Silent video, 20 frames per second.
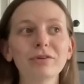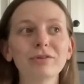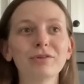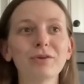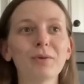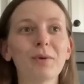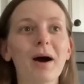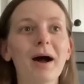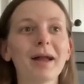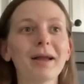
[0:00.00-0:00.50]

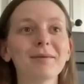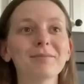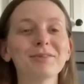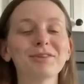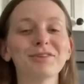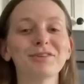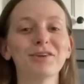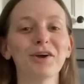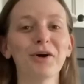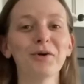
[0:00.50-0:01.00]
so I am
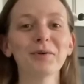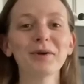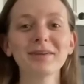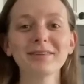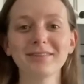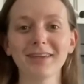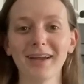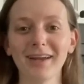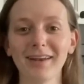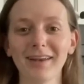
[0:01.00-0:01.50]
so
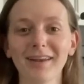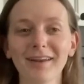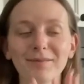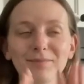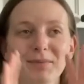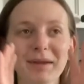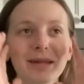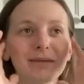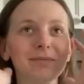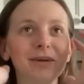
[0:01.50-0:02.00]
excited.
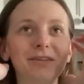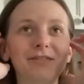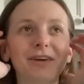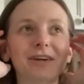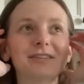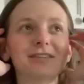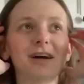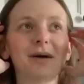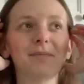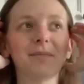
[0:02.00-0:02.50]
Me and my
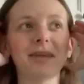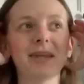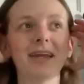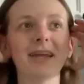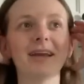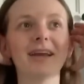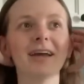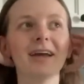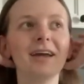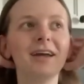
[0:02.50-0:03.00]
friend
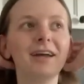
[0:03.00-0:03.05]
Dominique,